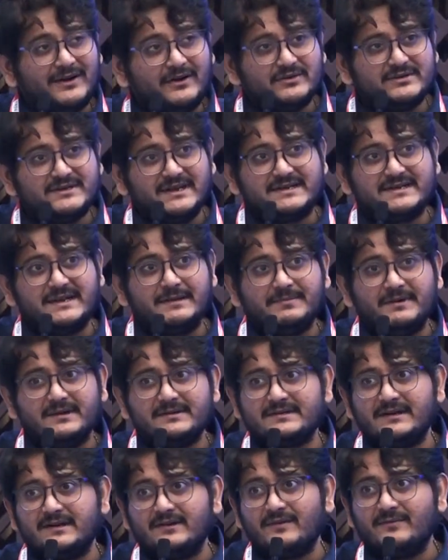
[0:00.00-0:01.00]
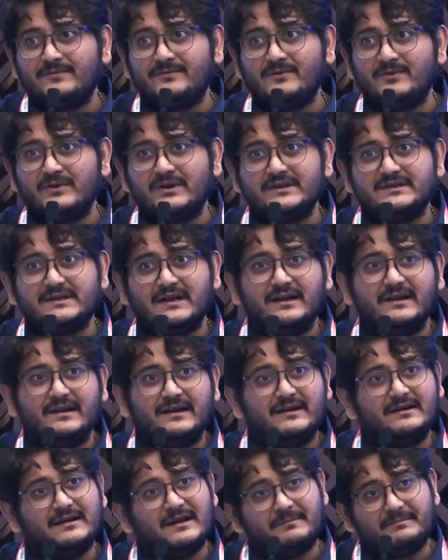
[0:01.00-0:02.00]
to 60% of Fournier's
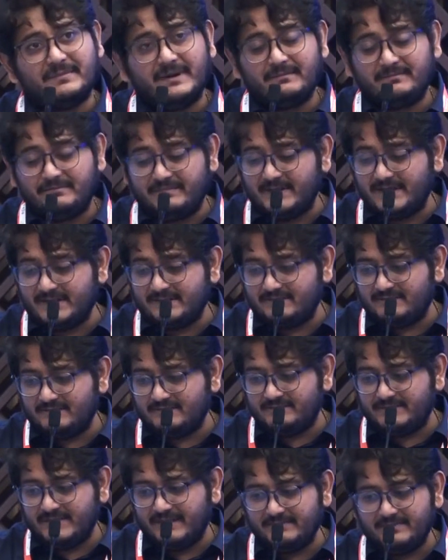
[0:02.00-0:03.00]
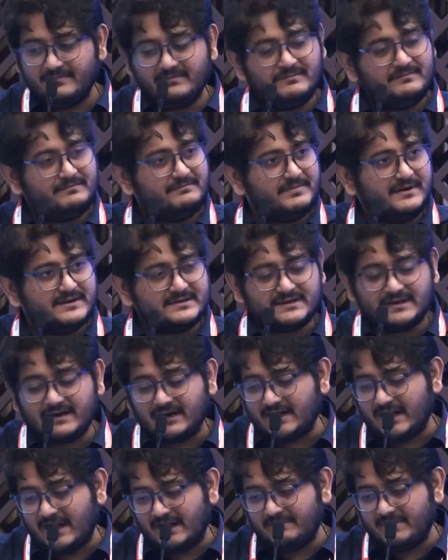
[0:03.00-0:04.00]
gangrene person
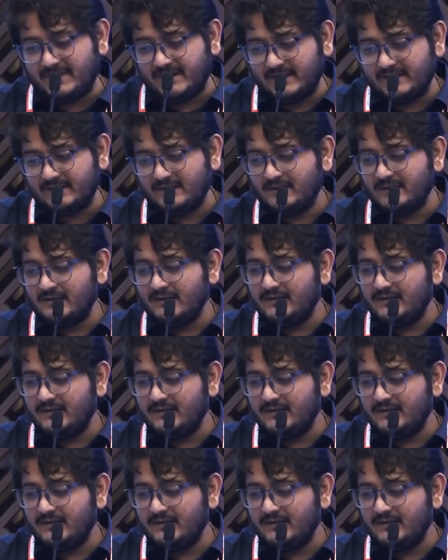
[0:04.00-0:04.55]
are diabetic.